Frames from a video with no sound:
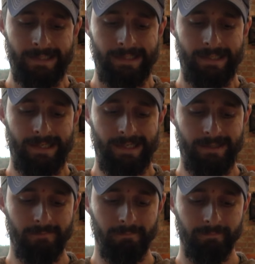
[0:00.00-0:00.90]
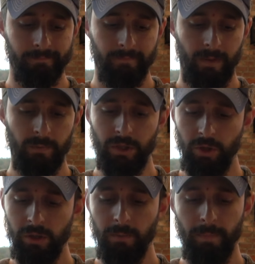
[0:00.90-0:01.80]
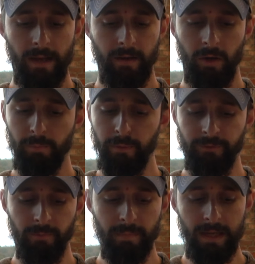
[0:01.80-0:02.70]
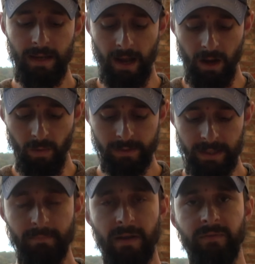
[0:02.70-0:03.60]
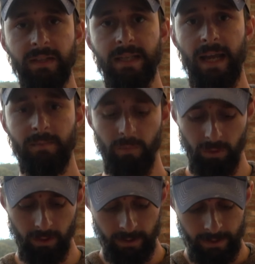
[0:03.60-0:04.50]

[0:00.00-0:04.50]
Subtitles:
It was a good competitor. But for me, I always liked my VTAC more.